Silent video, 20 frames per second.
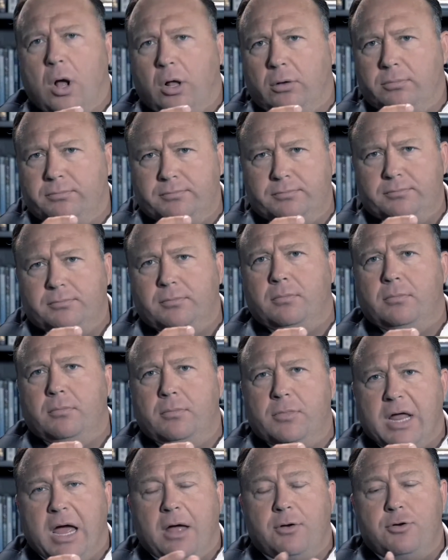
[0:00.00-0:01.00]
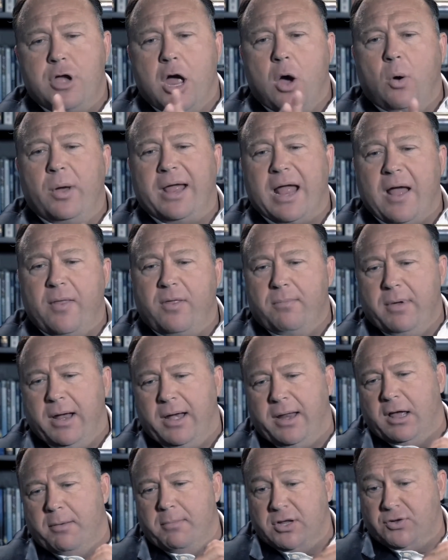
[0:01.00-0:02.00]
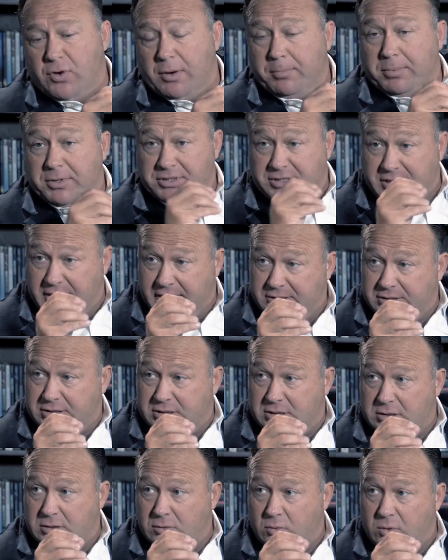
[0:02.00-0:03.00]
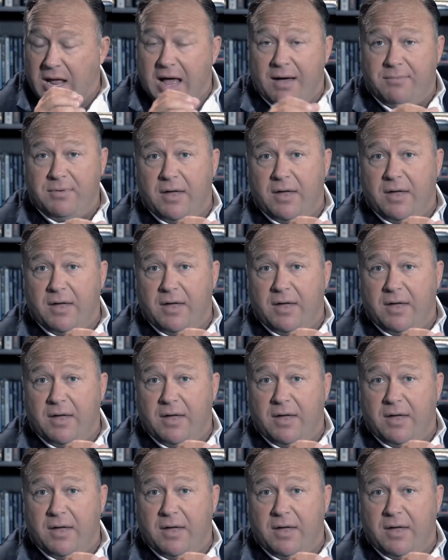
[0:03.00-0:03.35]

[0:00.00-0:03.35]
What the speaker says: Well, yeah, knowing how the media misrepresents, would I have